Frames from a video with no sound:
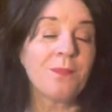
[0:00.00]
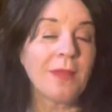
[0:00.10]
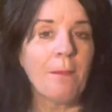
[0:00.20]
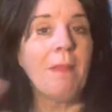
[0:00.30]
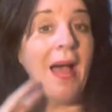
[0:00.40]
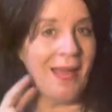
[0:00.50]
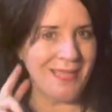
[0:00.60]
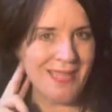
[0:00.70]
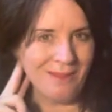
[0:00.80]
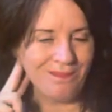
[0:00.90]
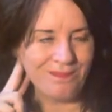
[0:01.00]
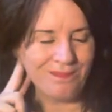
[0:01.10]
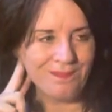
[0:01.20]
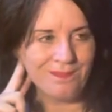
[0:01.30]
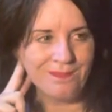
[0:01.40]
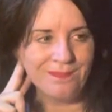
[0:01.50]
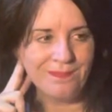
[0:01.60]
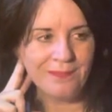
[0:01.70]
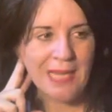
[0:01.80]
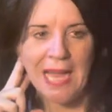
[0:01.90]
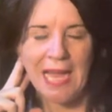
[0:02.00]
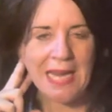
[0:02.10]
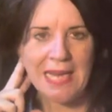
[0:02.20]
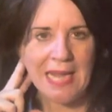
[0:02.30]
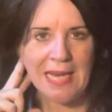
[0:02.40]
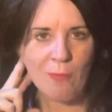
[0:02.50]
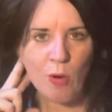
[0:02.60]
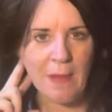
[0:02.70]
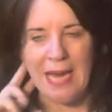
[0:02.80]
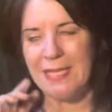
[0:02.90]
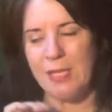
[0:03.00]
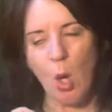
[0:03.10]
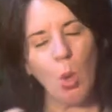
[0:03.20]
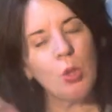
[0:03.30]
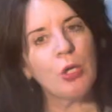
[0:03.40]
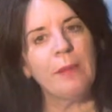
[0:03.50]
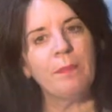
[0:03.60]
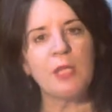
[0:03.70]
but I didn't get any more mice the whole trip,